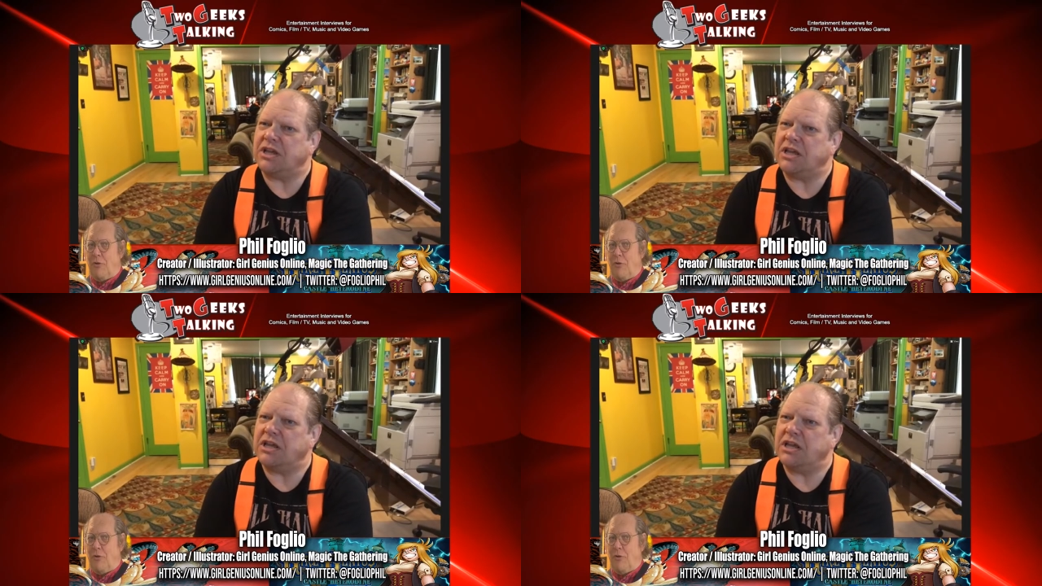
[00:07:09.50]

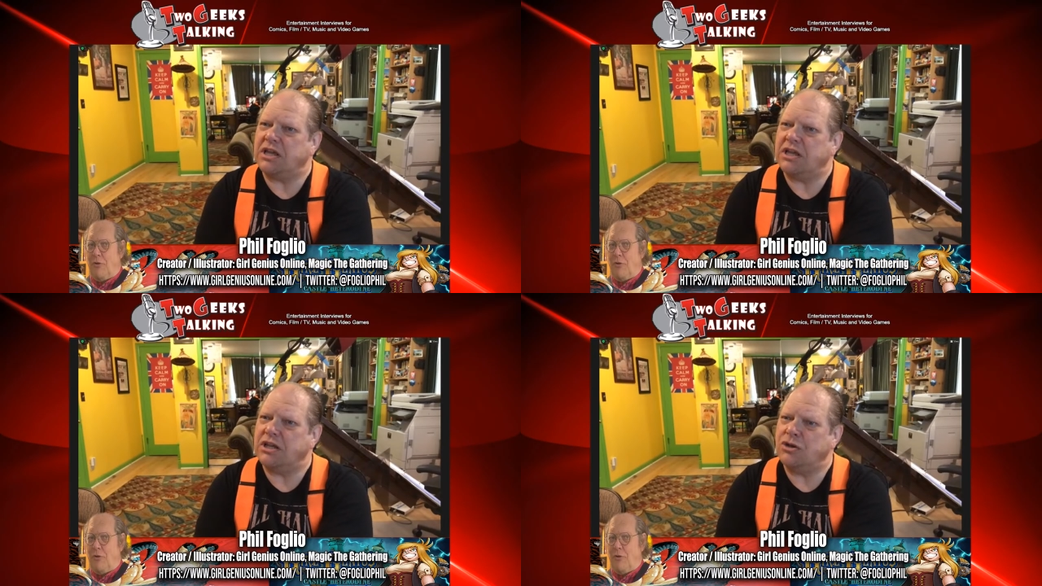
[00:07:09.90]

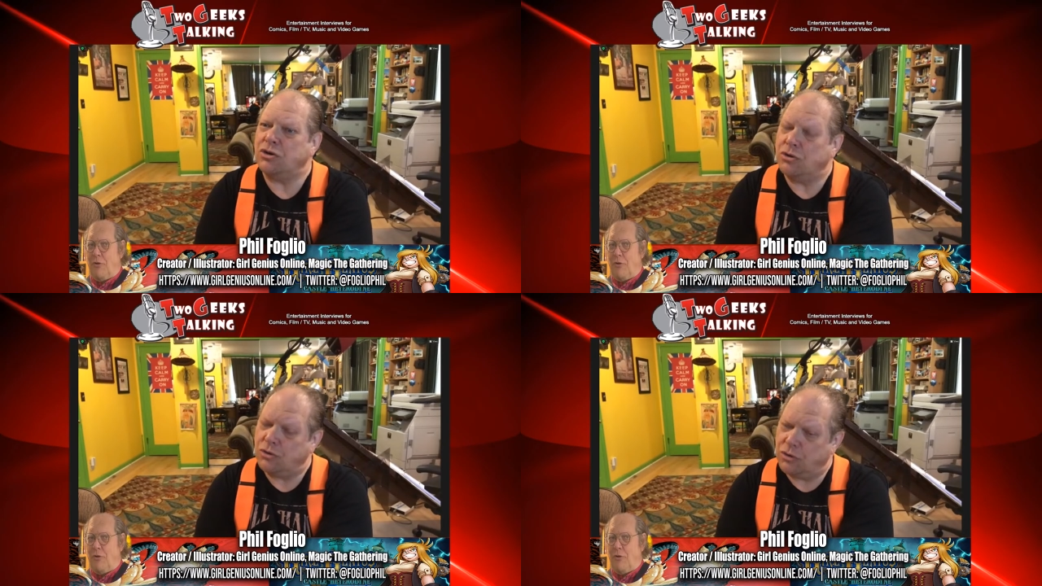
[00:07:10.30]
Speaker 1: in
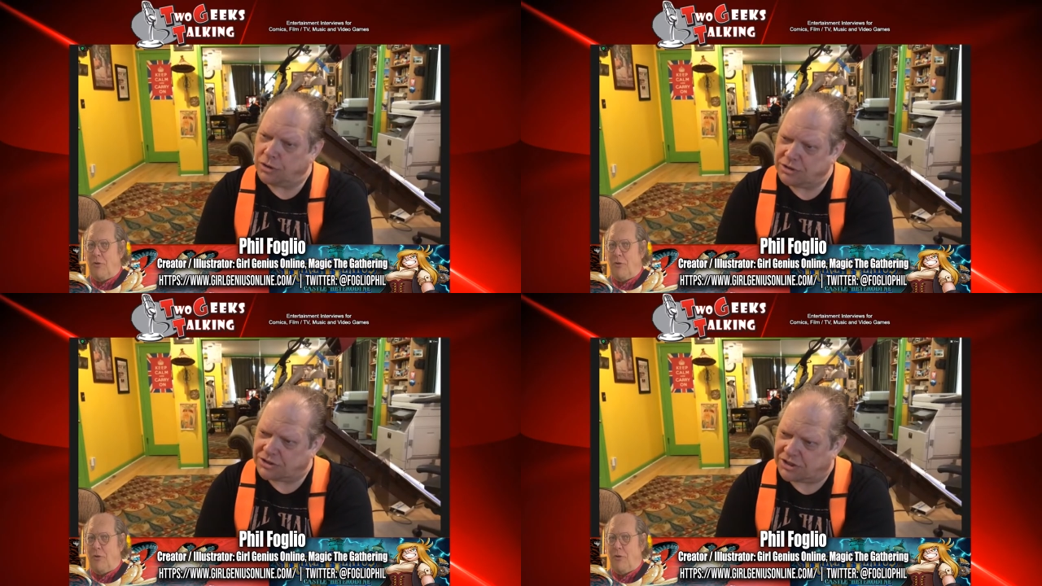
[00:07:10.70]
New
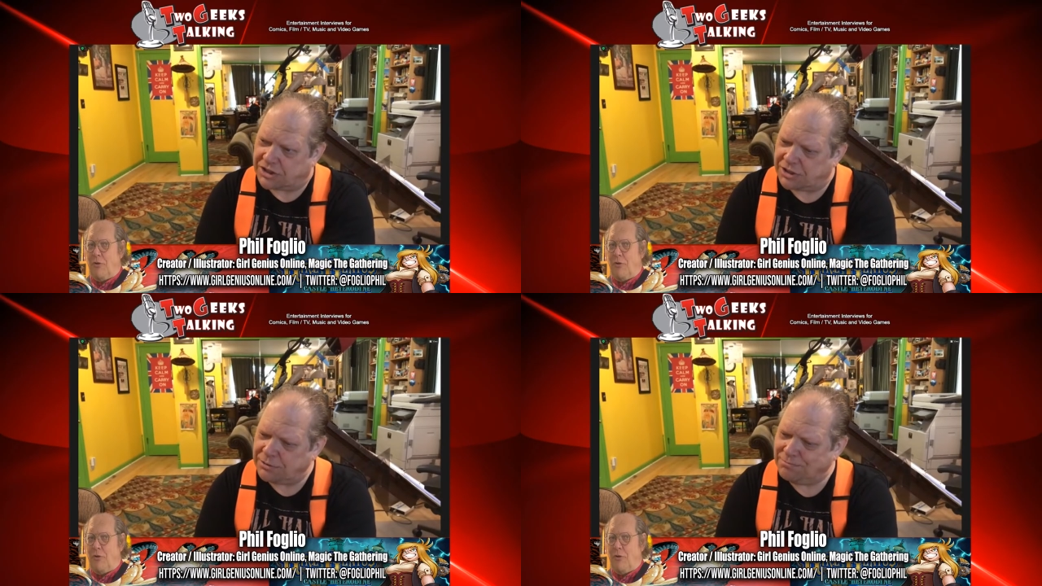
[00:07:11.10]
York
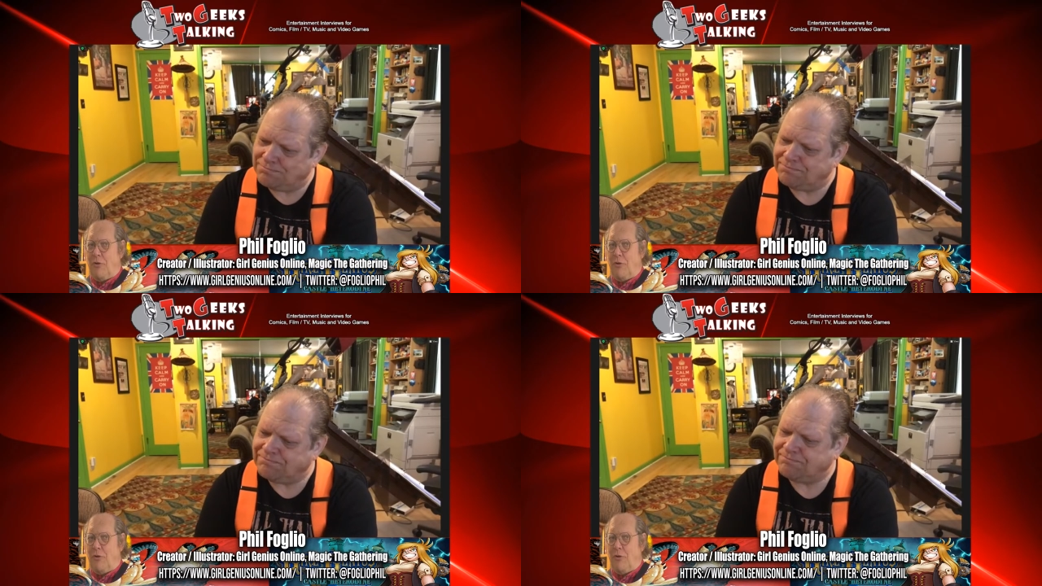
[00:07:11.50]
City.
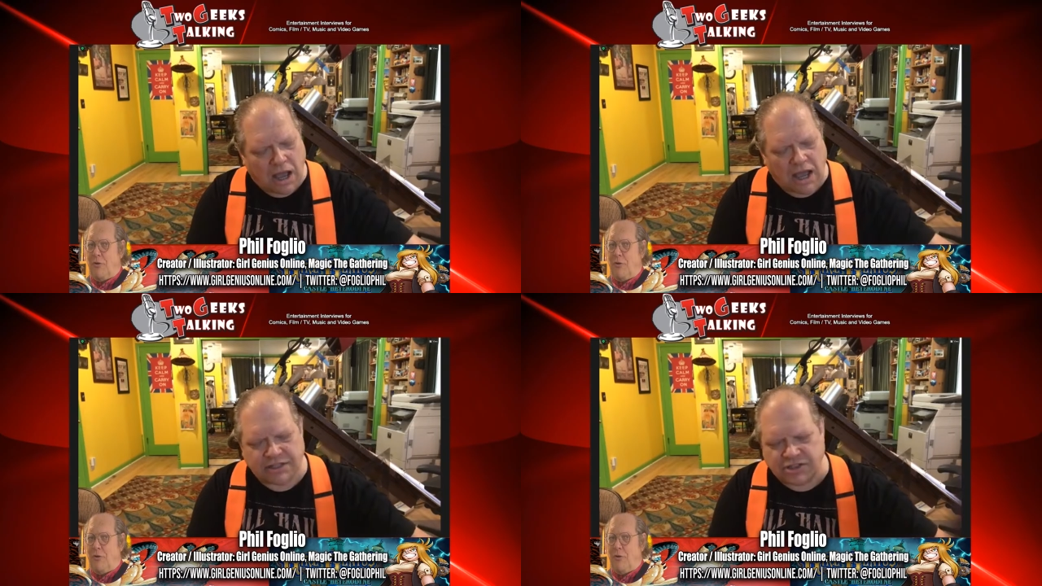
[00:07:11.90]

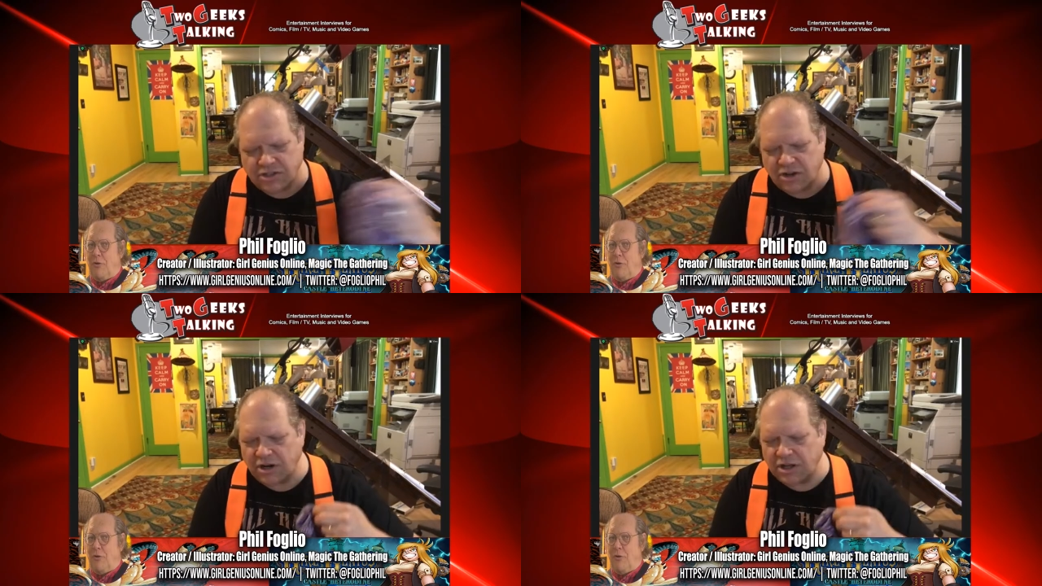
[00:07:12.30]
I'd
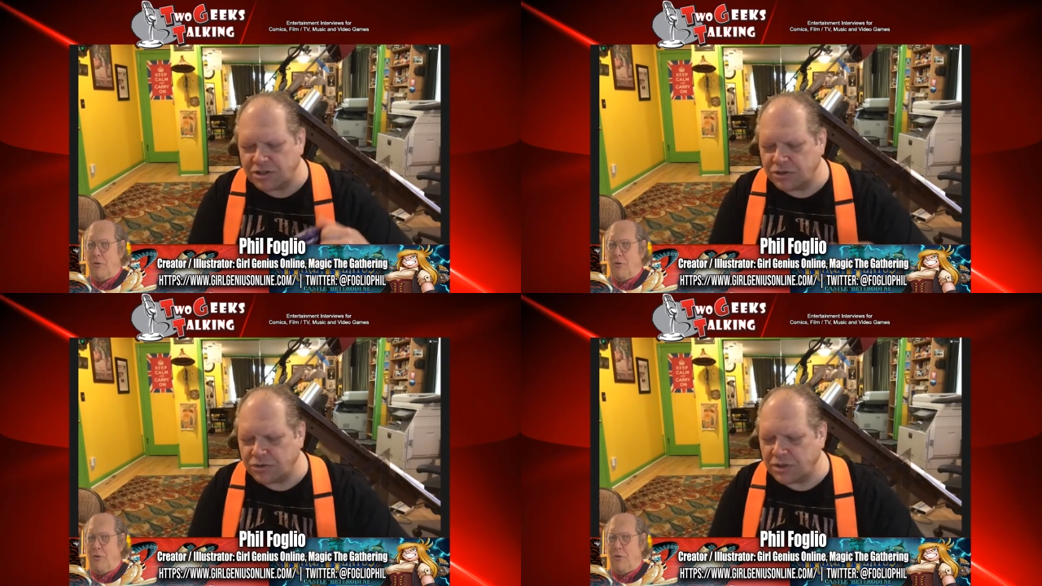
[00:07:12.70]

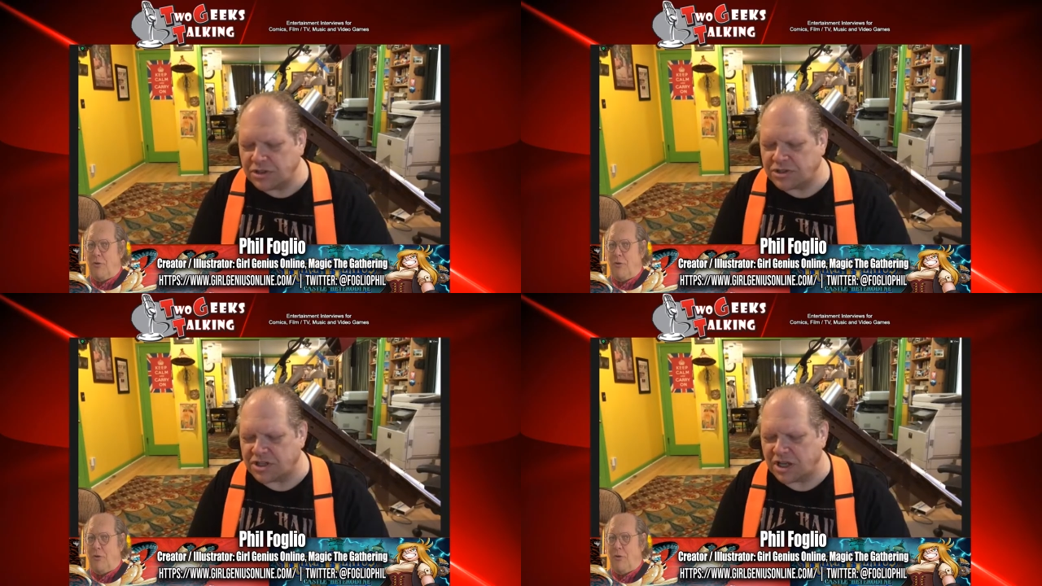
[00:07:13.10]
started
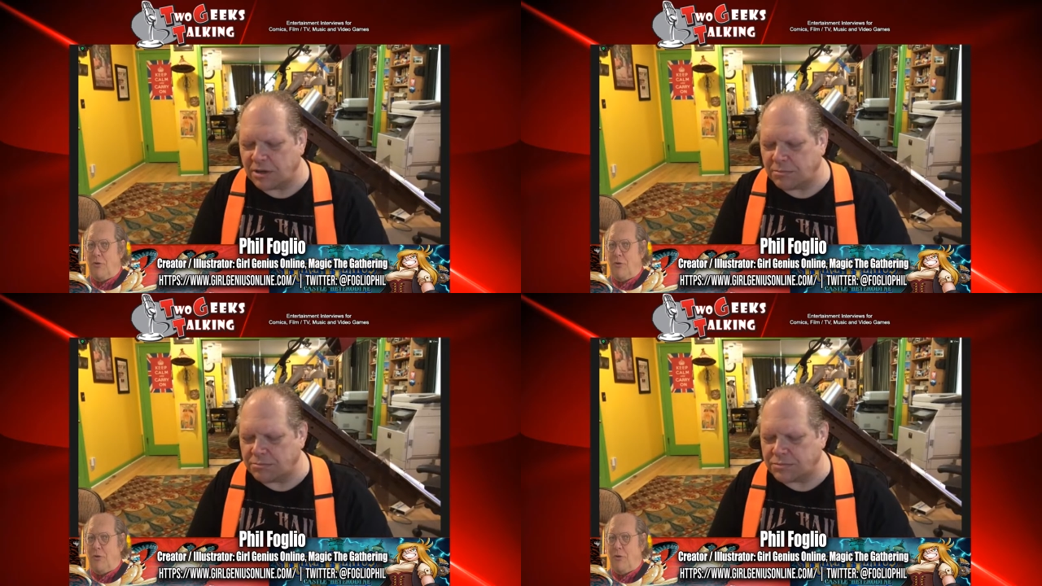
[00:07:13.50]
doing
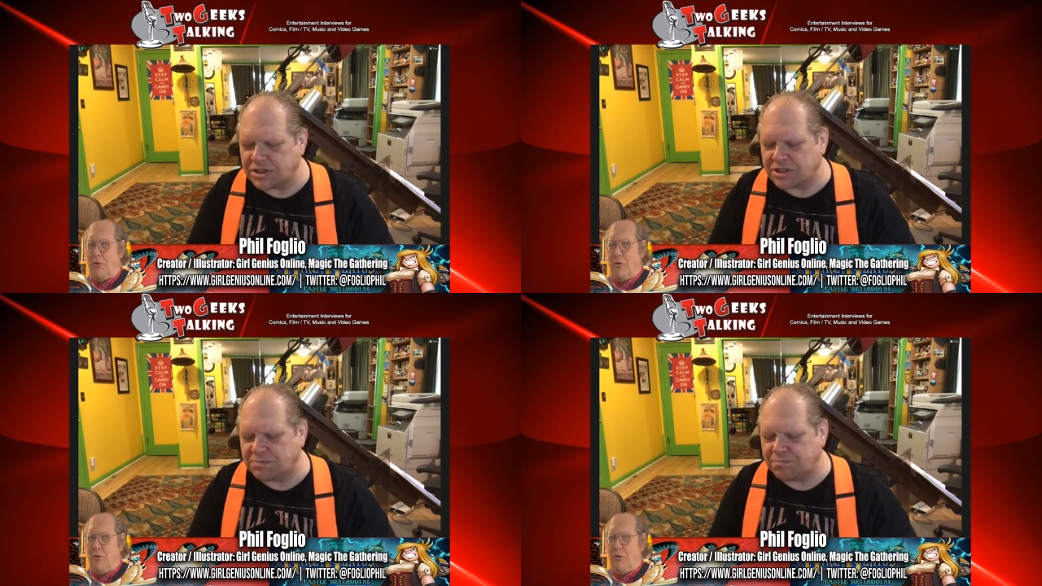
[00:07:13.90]
some
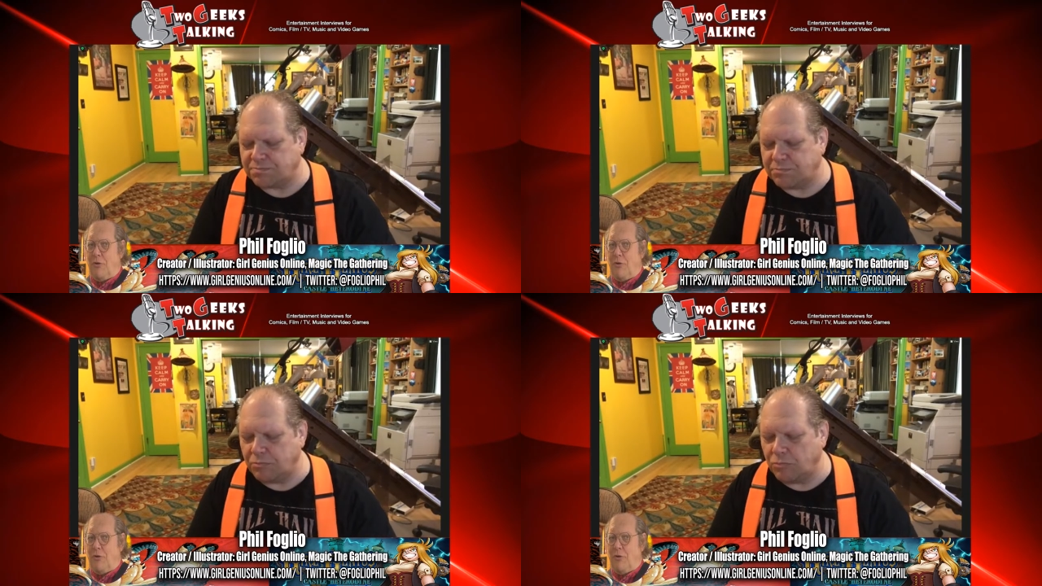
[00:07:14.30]

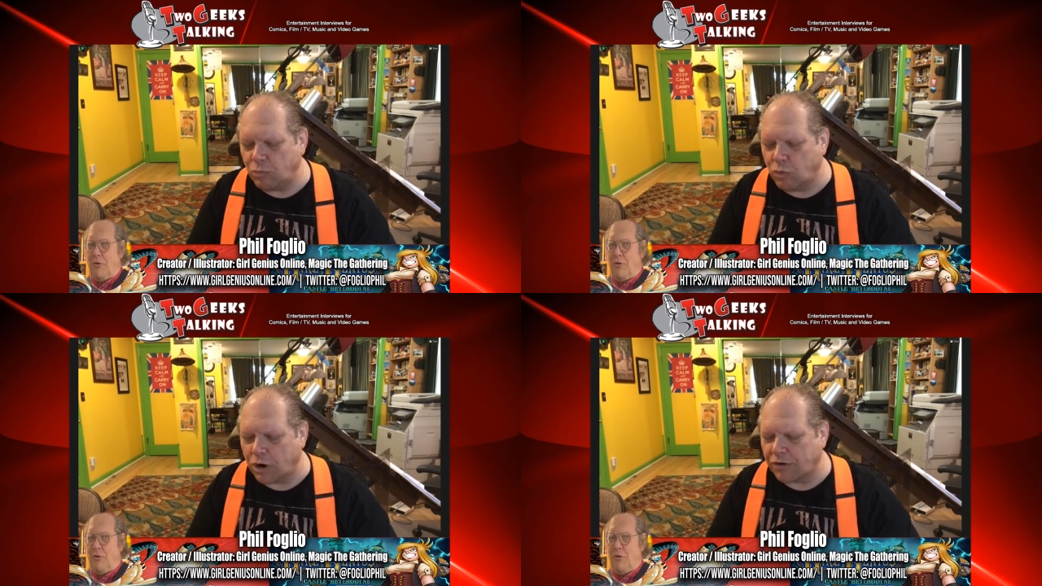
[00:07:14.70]

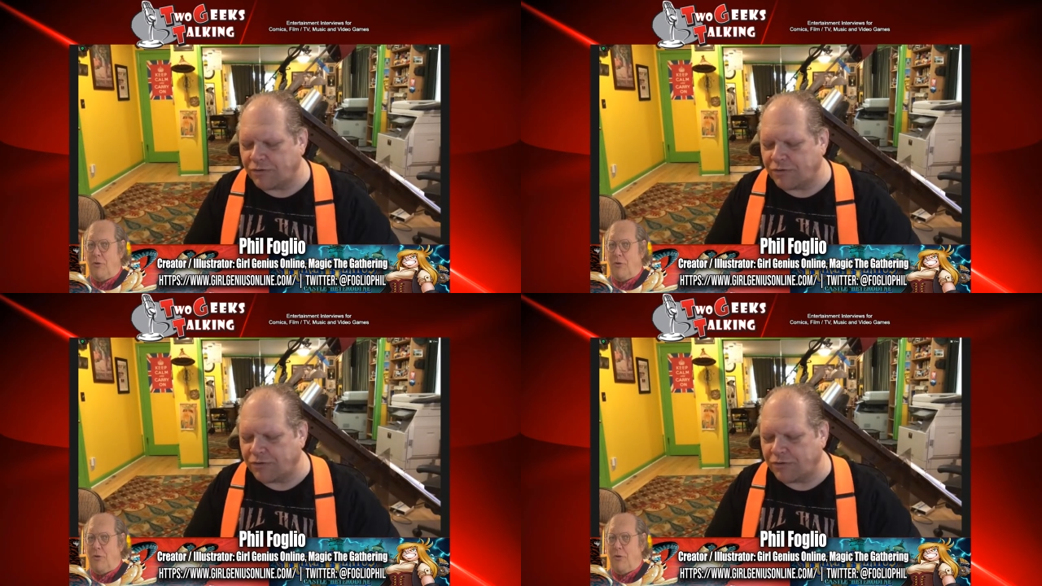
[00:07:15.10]
work